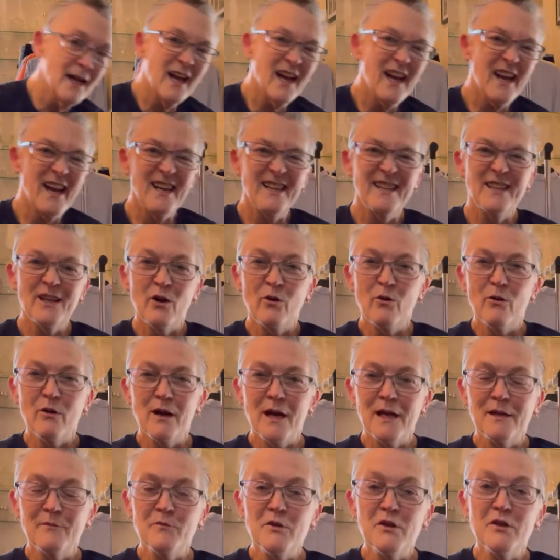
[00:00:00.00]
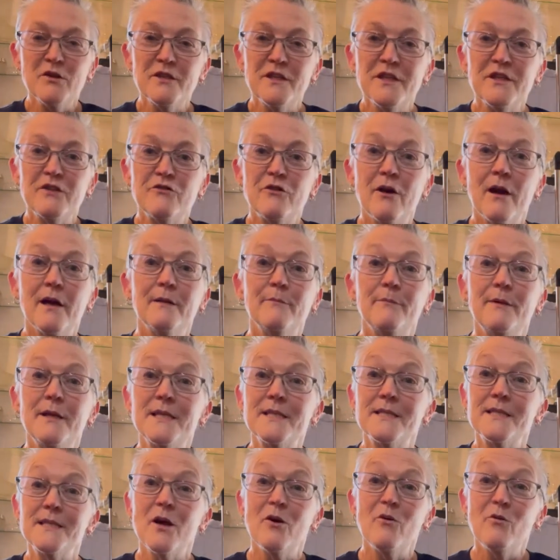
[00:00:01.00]
I know I usually try to be
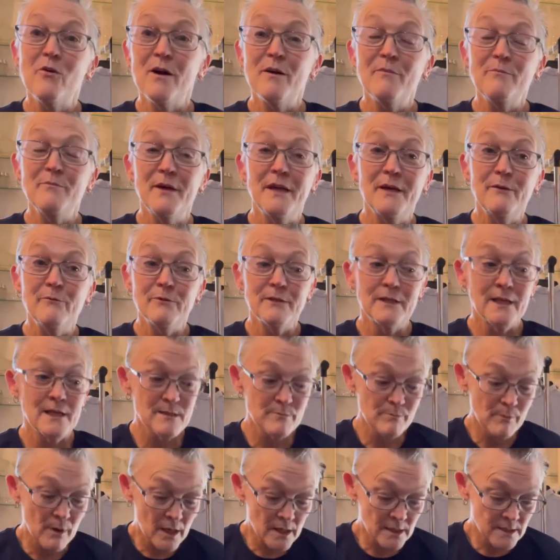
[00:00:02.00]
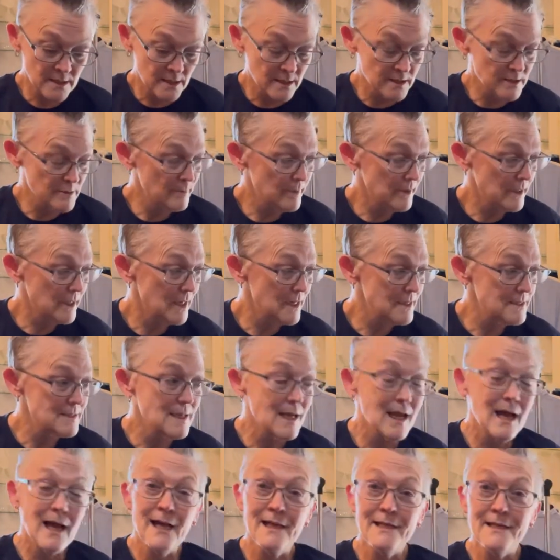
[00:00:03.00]
so upbeat with these boxes because
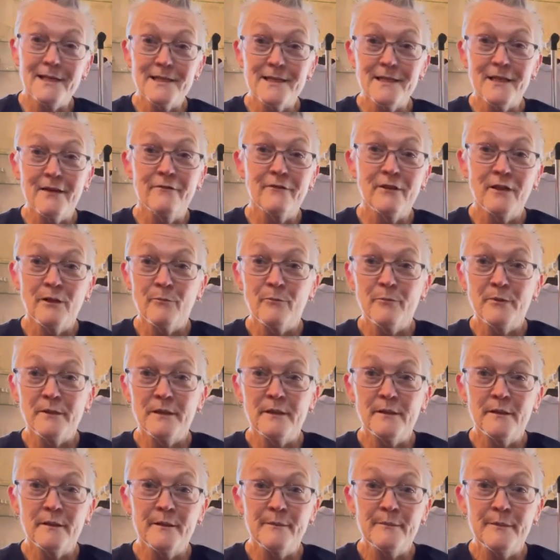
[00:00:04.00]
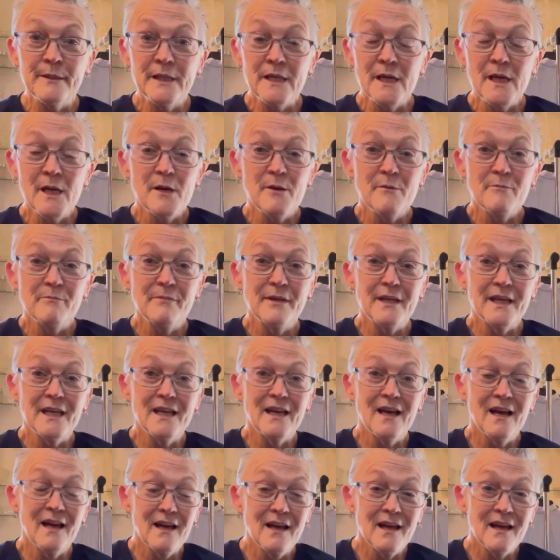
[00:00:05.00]
I just love it opening them
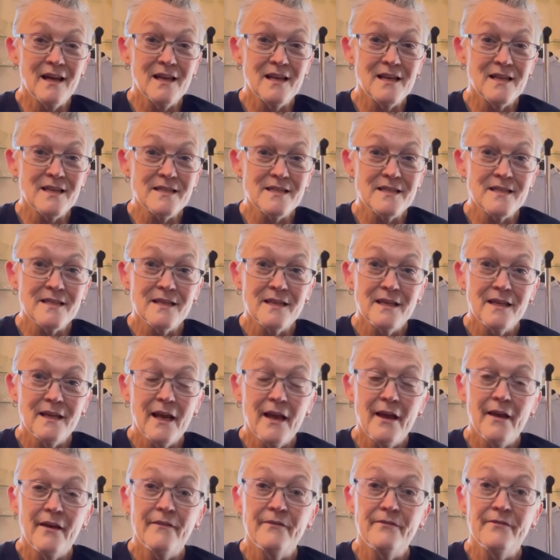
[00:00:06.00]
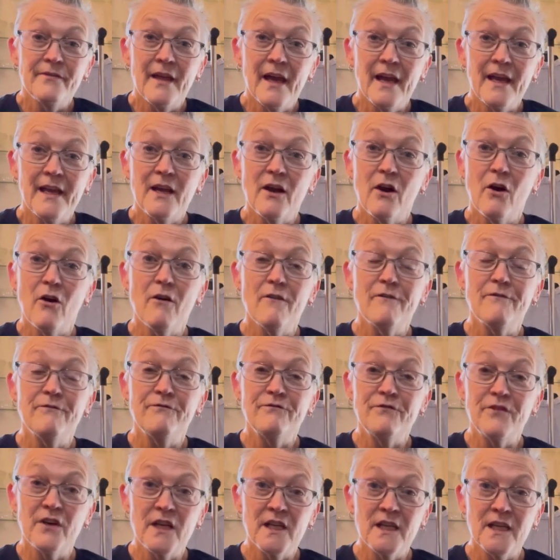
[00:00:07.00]
because they are
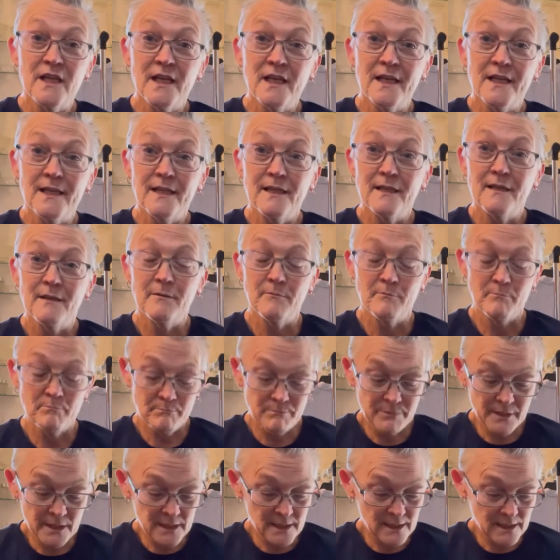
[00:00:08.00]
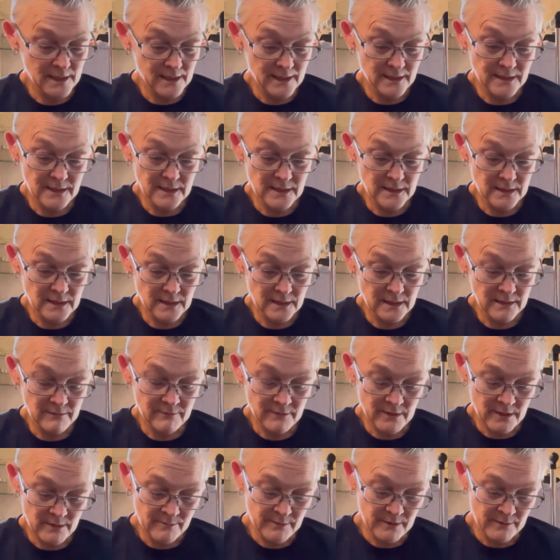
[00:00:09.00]
fun, but I've
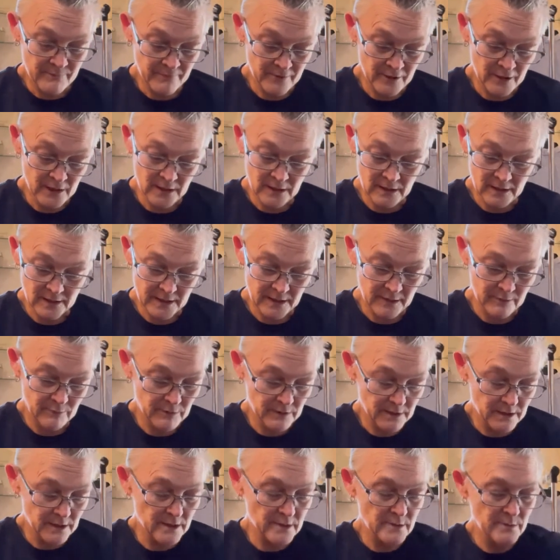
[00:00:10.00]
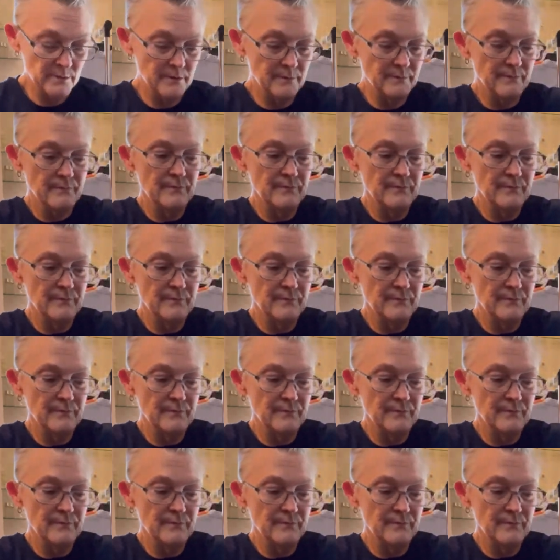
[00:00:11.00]
not been very lucky with this one,